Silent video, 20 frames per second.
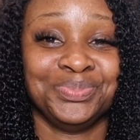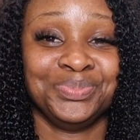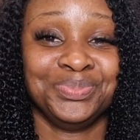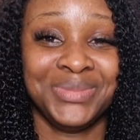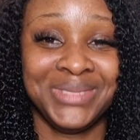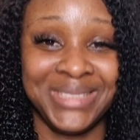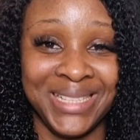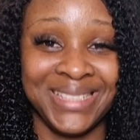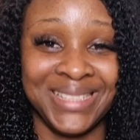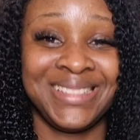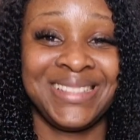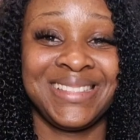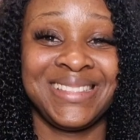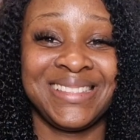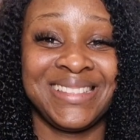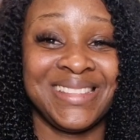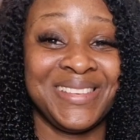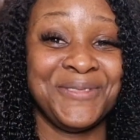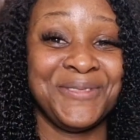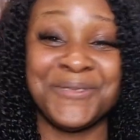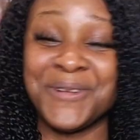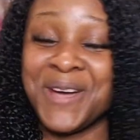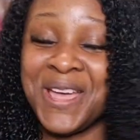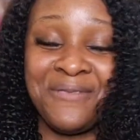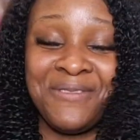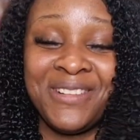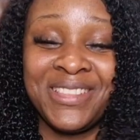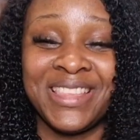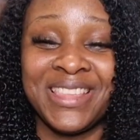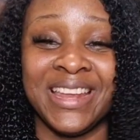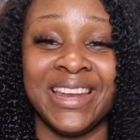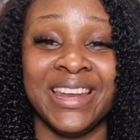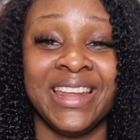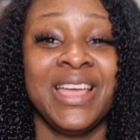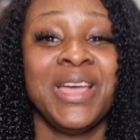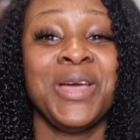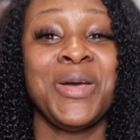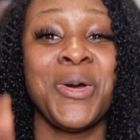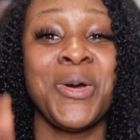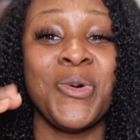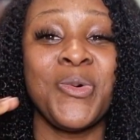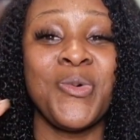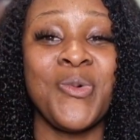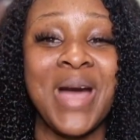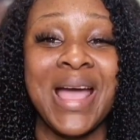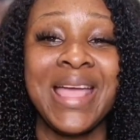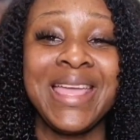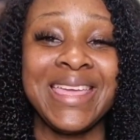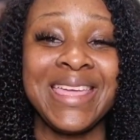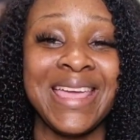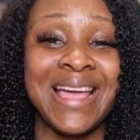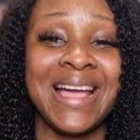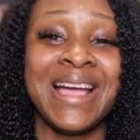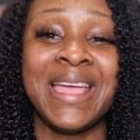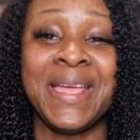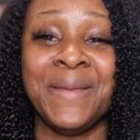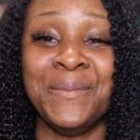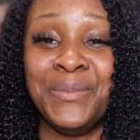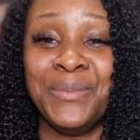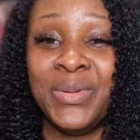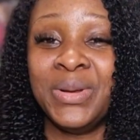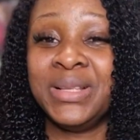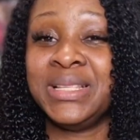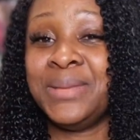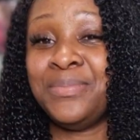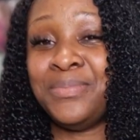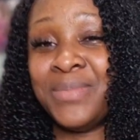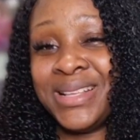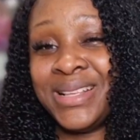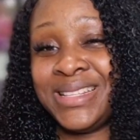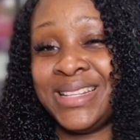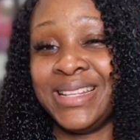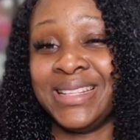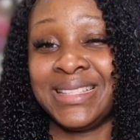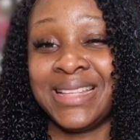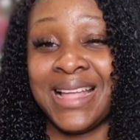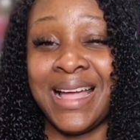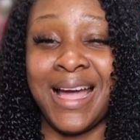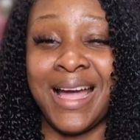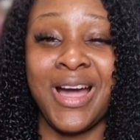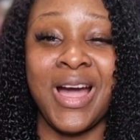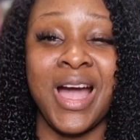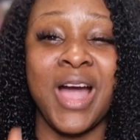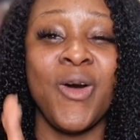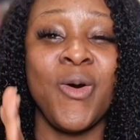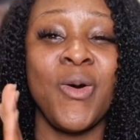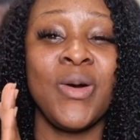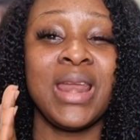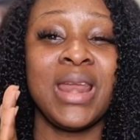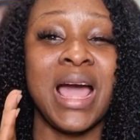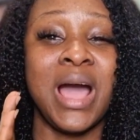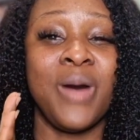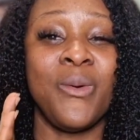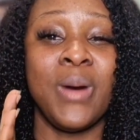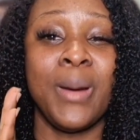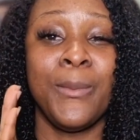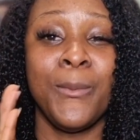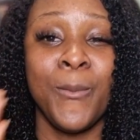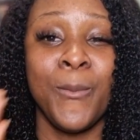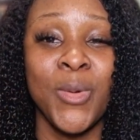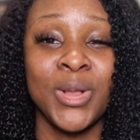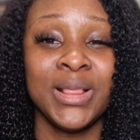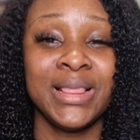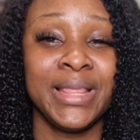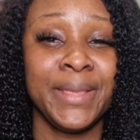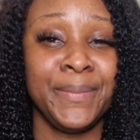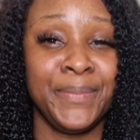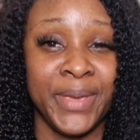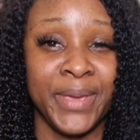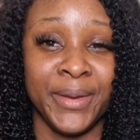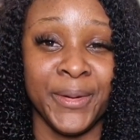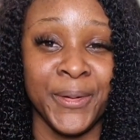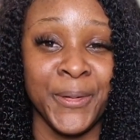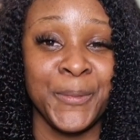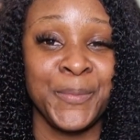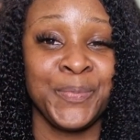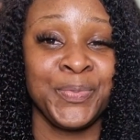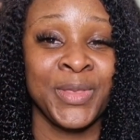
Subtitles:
Yes, for everything. While here in Bolton, Manchester, all our monthly bill